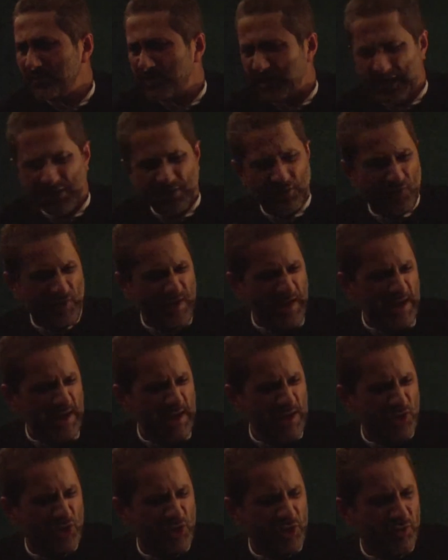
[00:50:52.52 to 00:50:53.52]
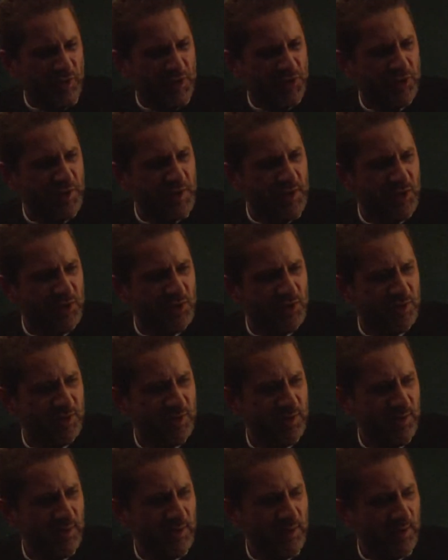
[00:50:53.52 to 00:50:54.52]
In a rage, she retreats.
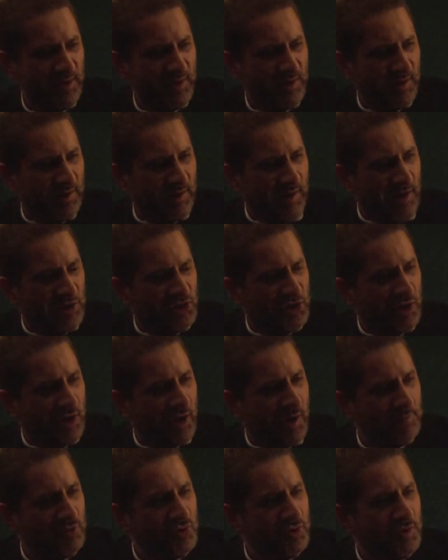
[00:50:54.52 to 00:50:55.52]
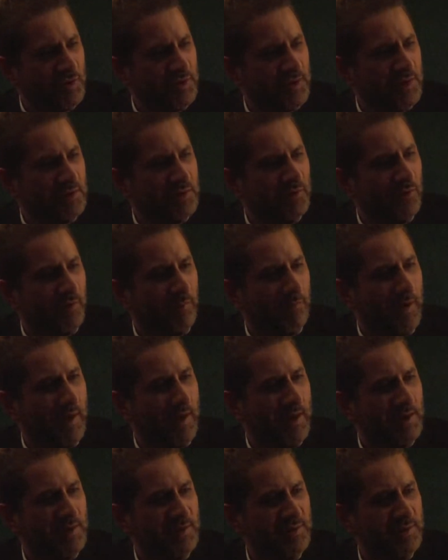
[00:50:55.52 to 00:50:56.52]
As she comes to the tent of
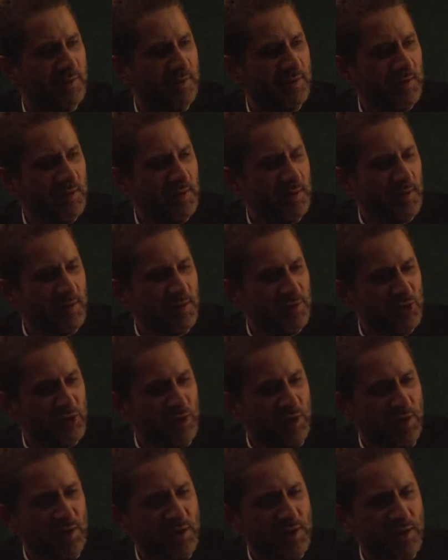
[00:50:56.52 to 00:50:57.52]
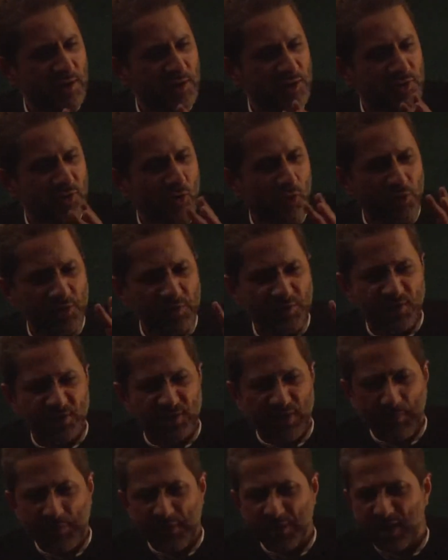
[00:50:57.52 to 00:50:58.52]
Abbas, she hears
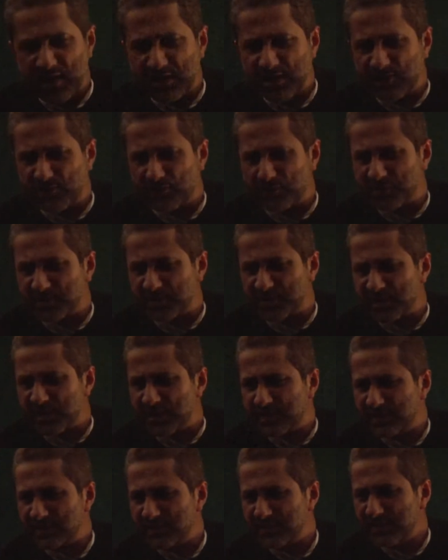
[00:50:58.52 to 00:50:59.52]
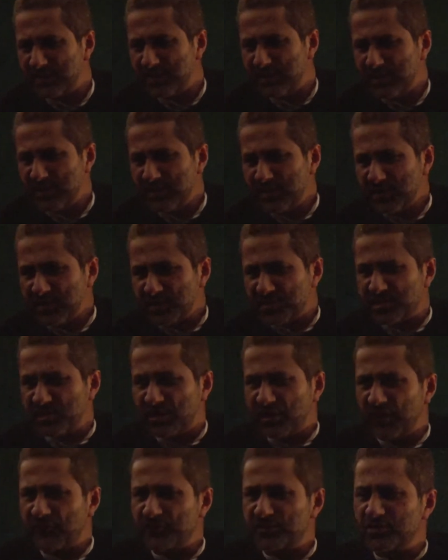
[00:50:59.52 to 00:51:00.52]
noises emanating from the tent.
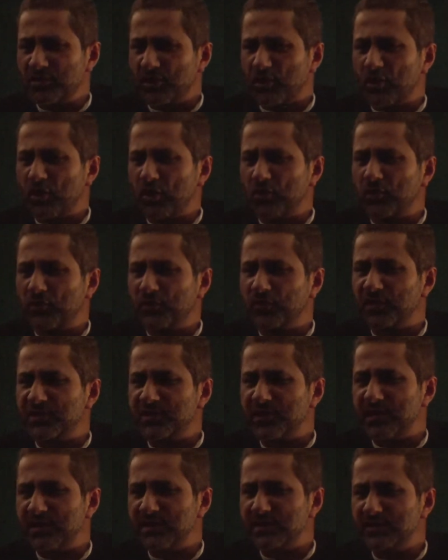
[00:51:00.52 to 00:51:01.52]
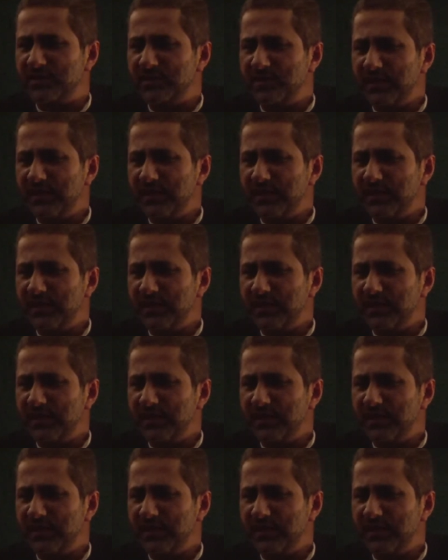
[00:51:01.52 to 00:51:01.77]
She lifts the cloth of the tent